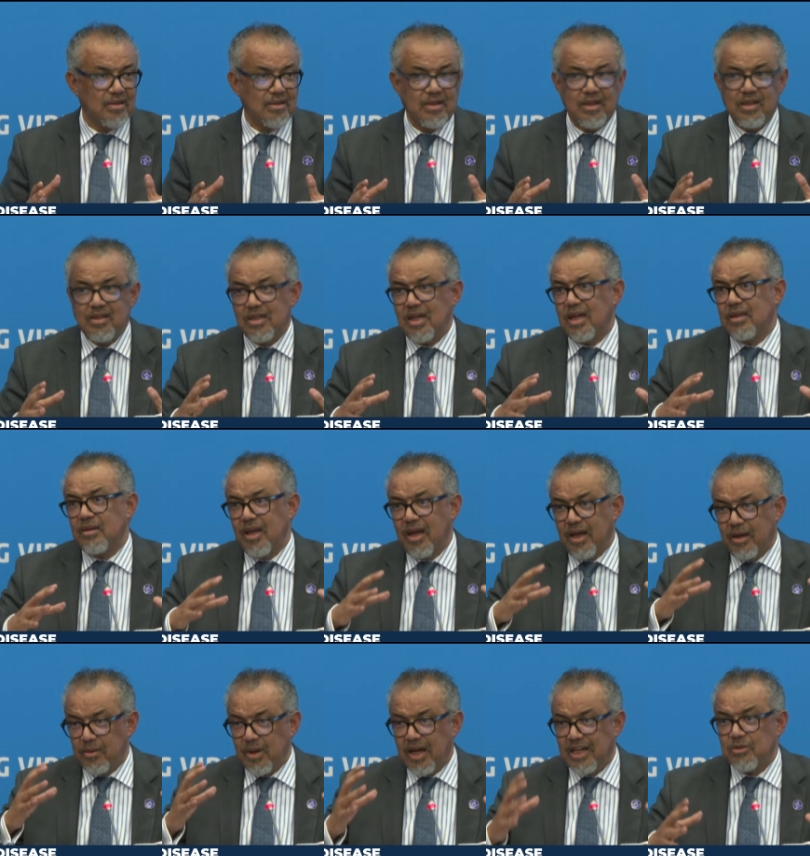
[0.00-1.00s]
It's
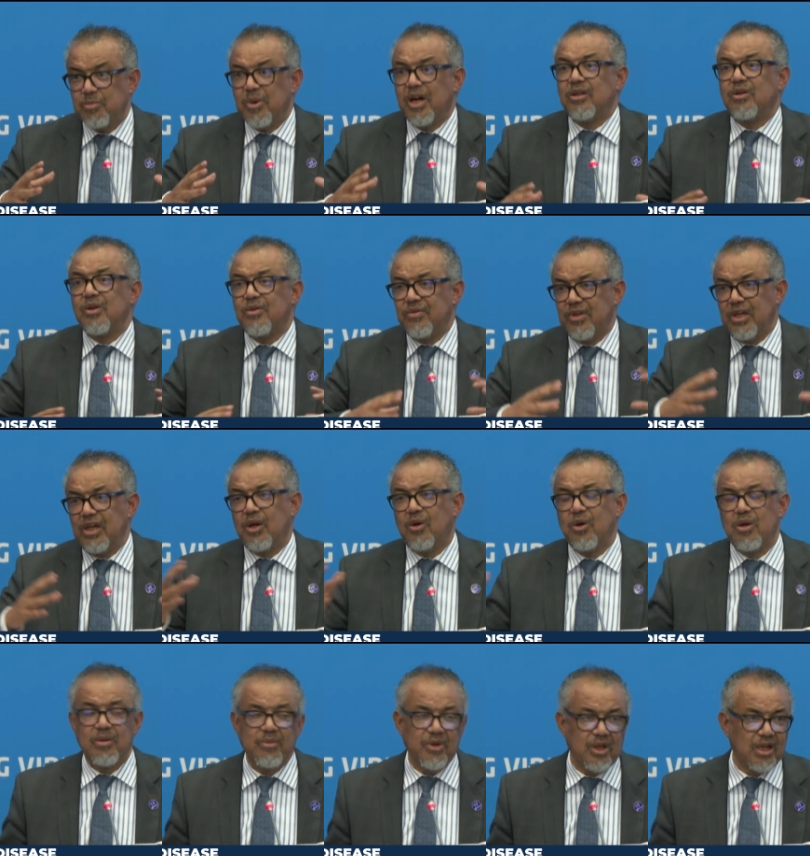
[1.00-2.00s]
as part of the
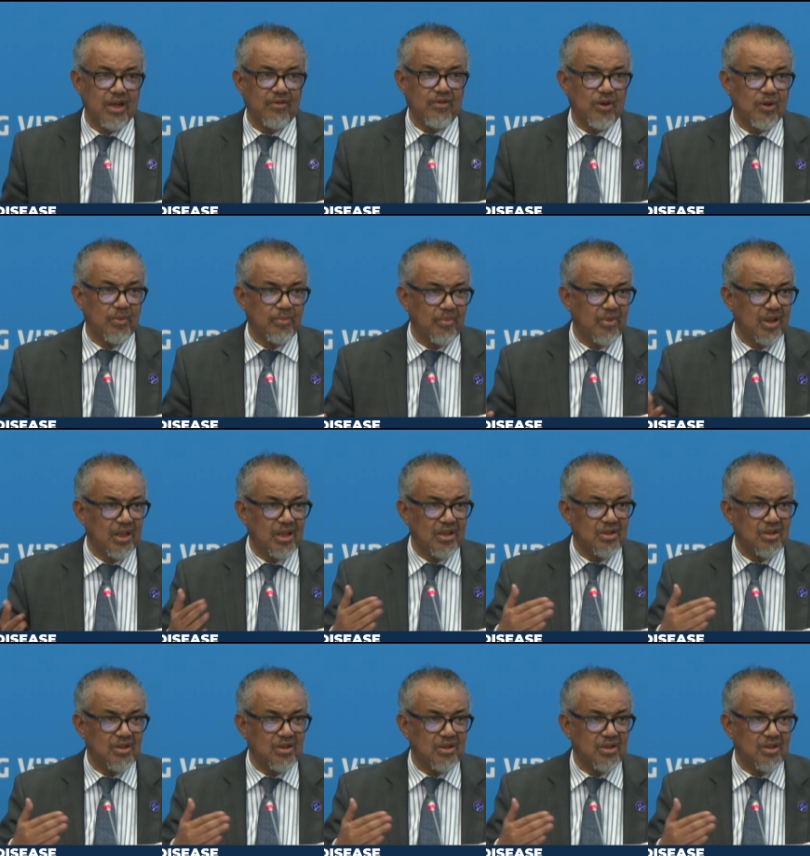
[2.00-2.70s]
economic development.